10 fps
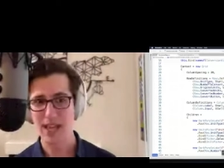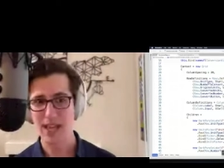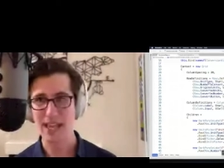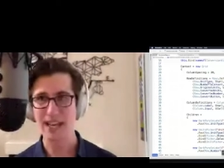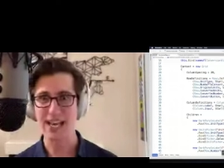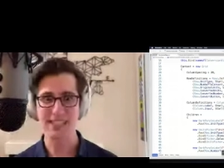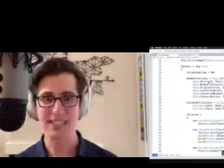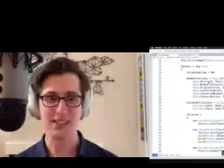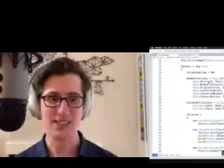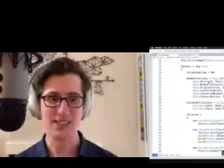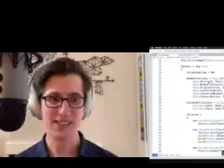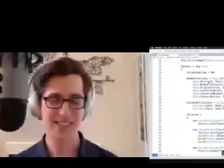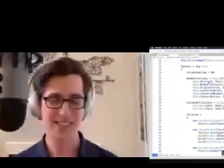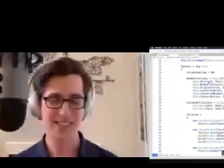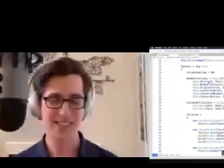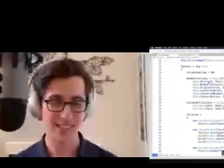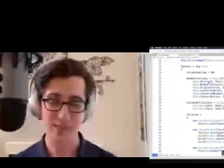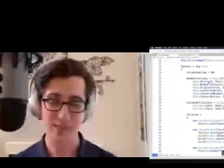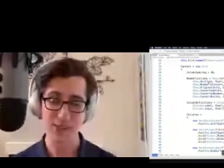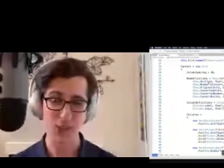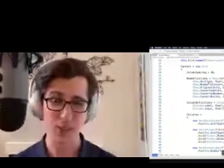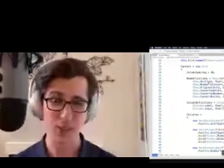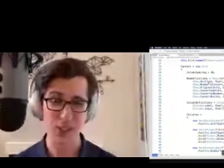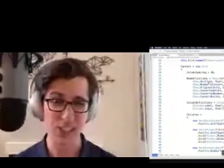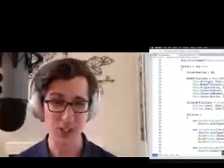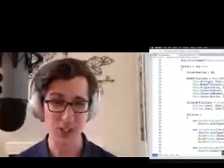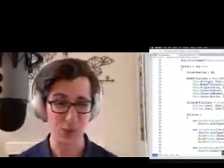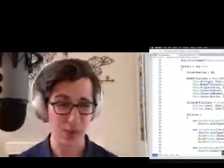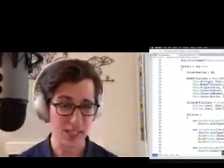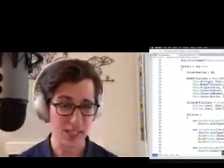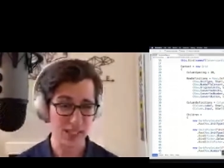And I can see this, and it makes it so much easier to read,